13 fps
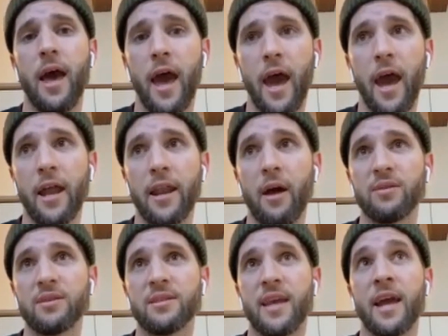And I
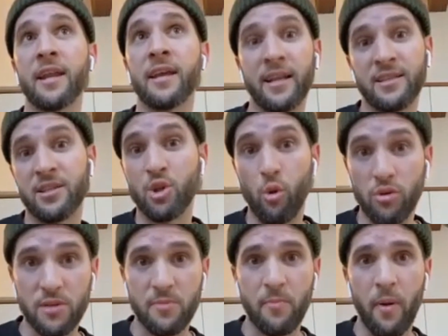was standing at St.
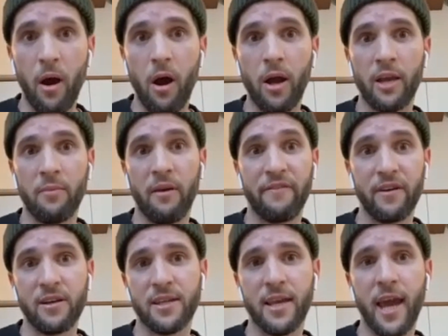George's Park in my
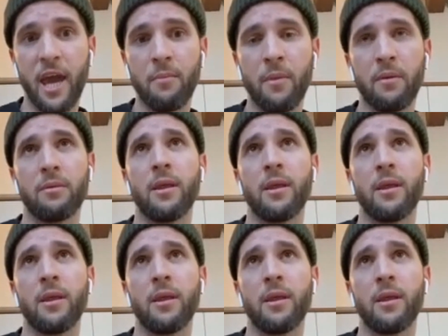first game.